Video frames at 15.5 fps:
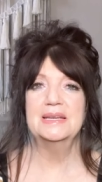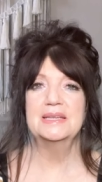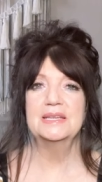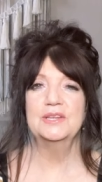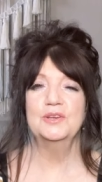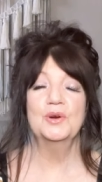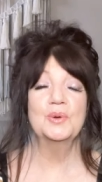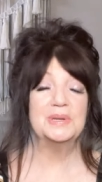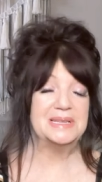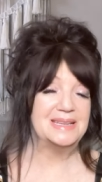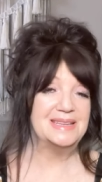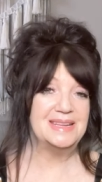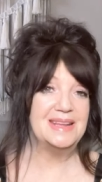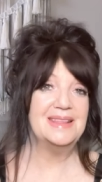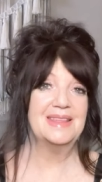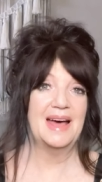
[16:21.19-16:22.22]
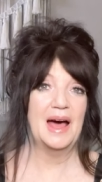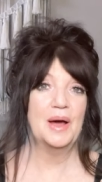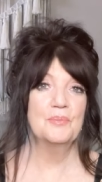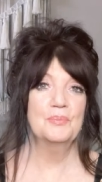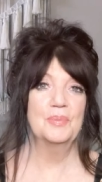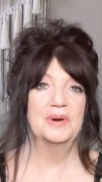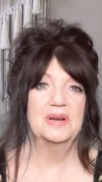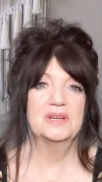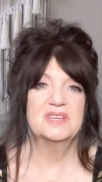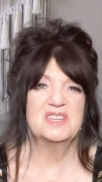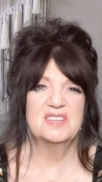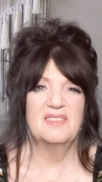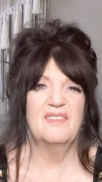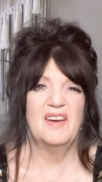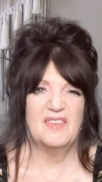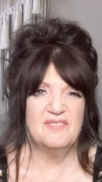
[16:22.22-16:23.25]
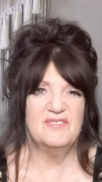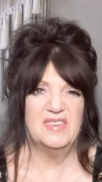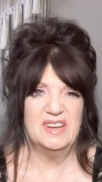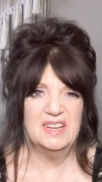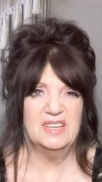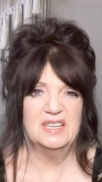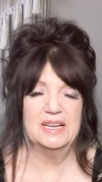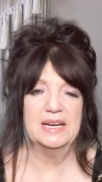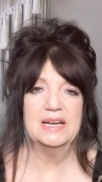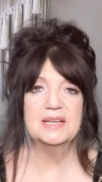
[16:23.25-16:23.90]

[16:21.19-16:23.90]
You don't see that, but it's a feeling.